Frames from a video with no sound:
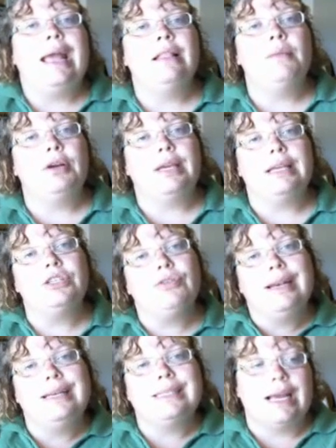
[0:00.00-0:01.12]
In the book
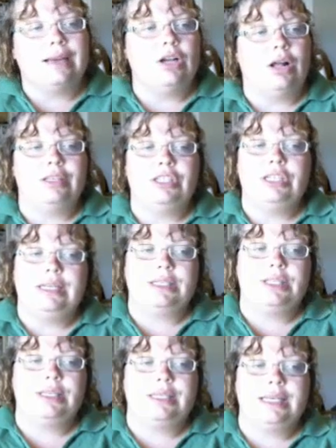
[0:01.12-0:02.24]
Integrating Technology
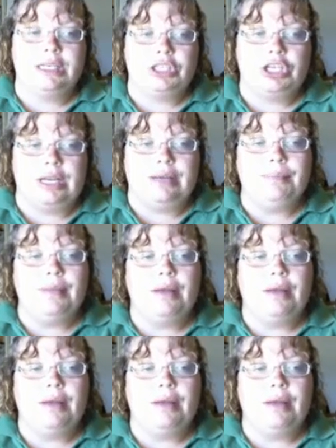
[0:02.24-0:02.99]
into the Teaching,